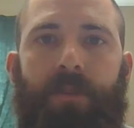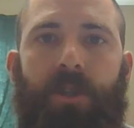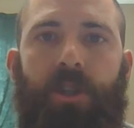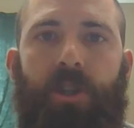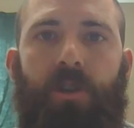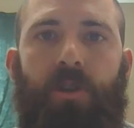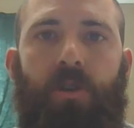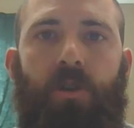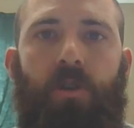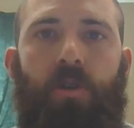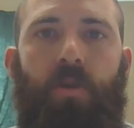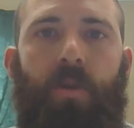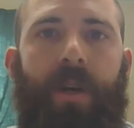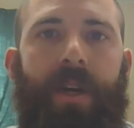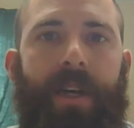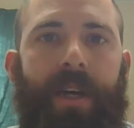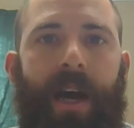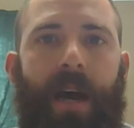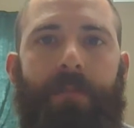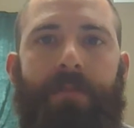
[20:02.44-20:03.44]
to
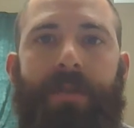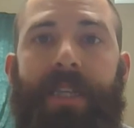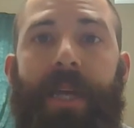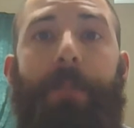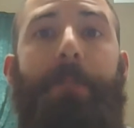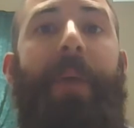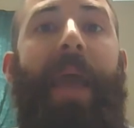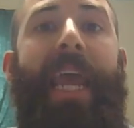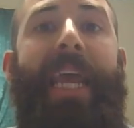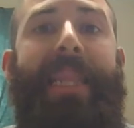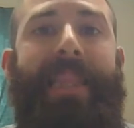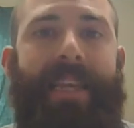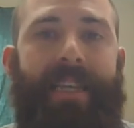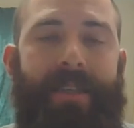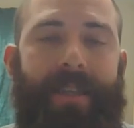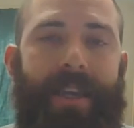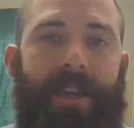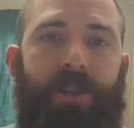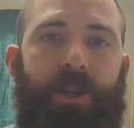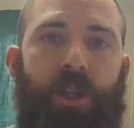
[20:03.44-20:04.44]
debate
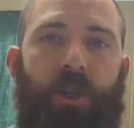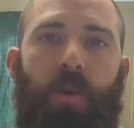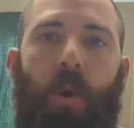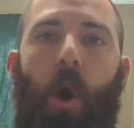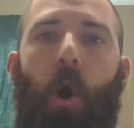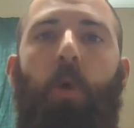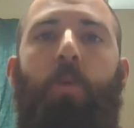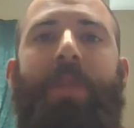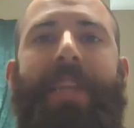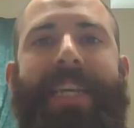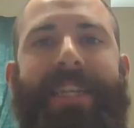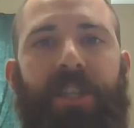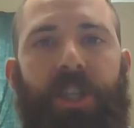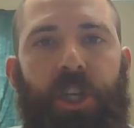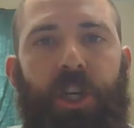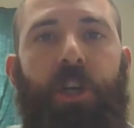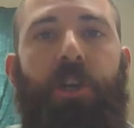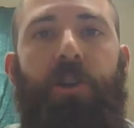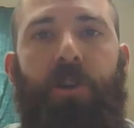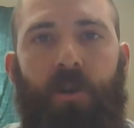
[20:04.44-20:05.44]
this issue, only
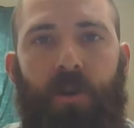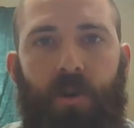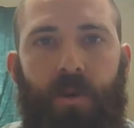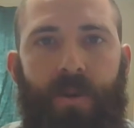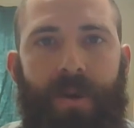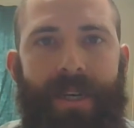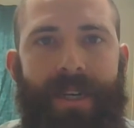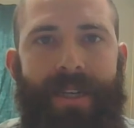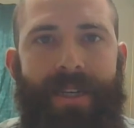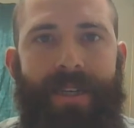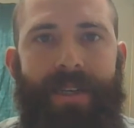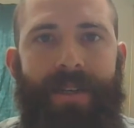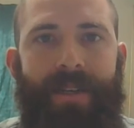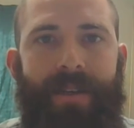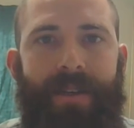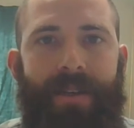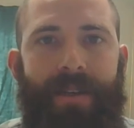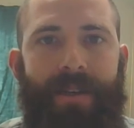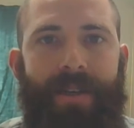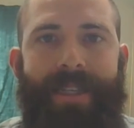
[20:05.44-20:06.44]
two
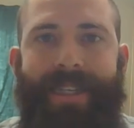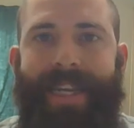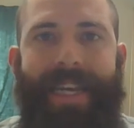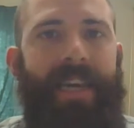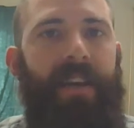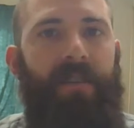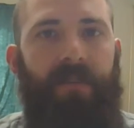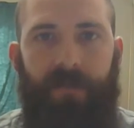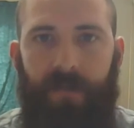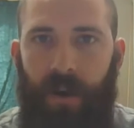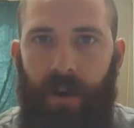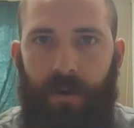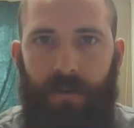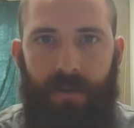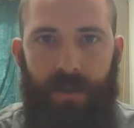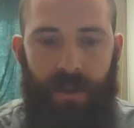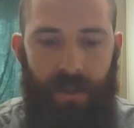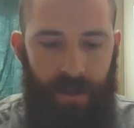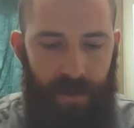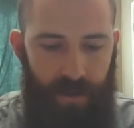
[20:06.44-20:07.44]
didn't
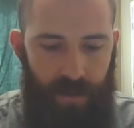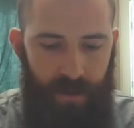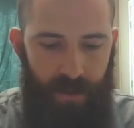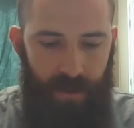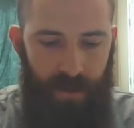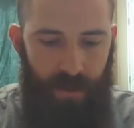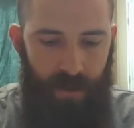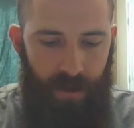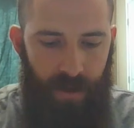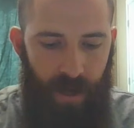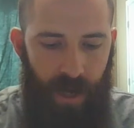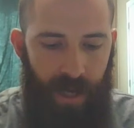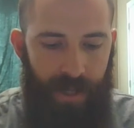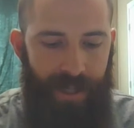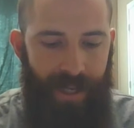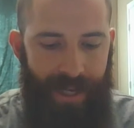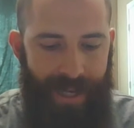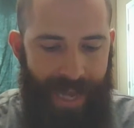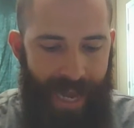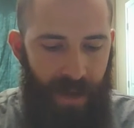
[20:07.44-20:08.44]
vote on
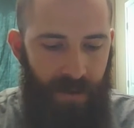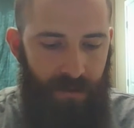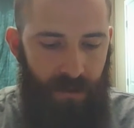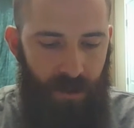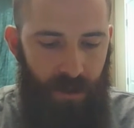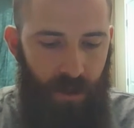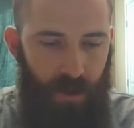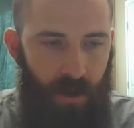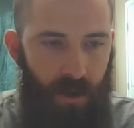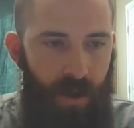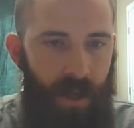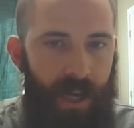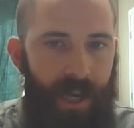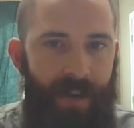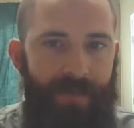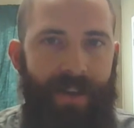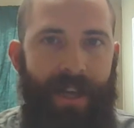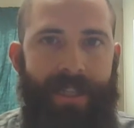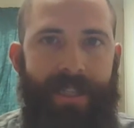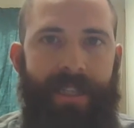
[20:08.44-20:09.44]
the Council
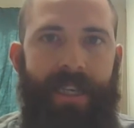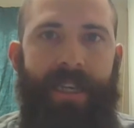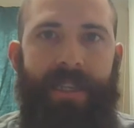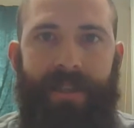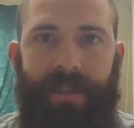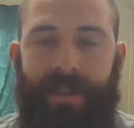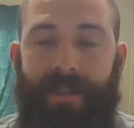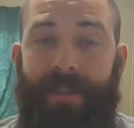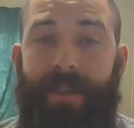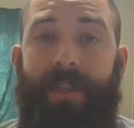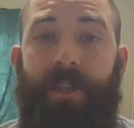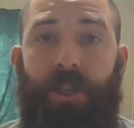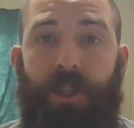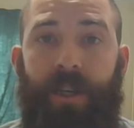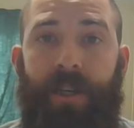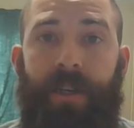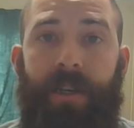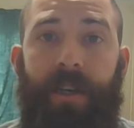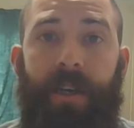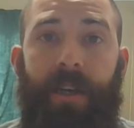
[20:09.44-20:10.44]
of Nicaea's
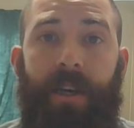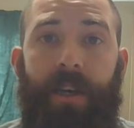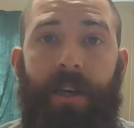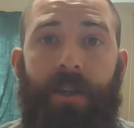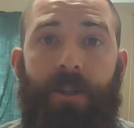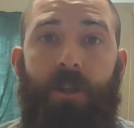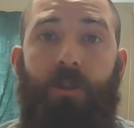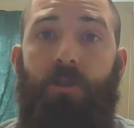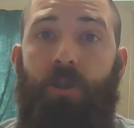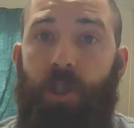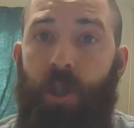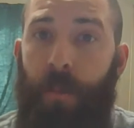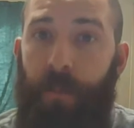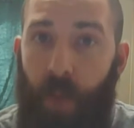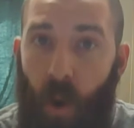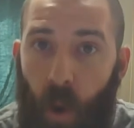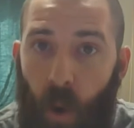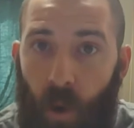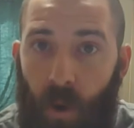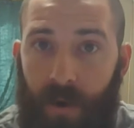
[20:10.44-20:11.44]
decision to
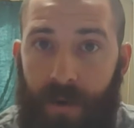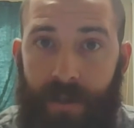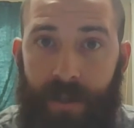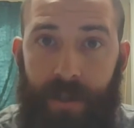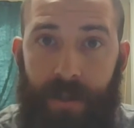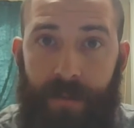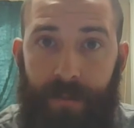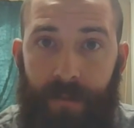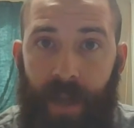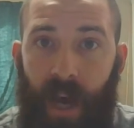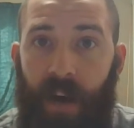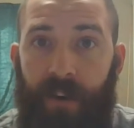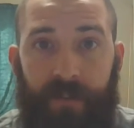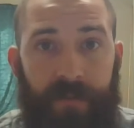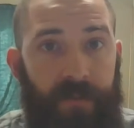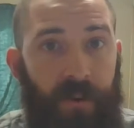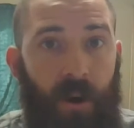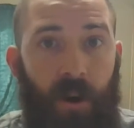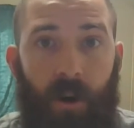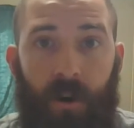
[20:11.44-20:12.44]
support,
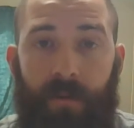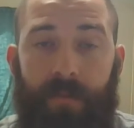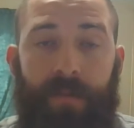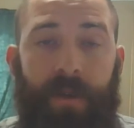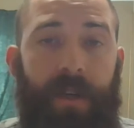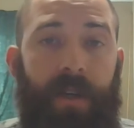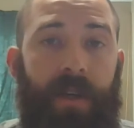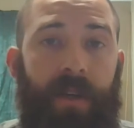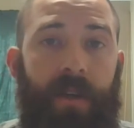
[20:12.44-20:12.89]
affirm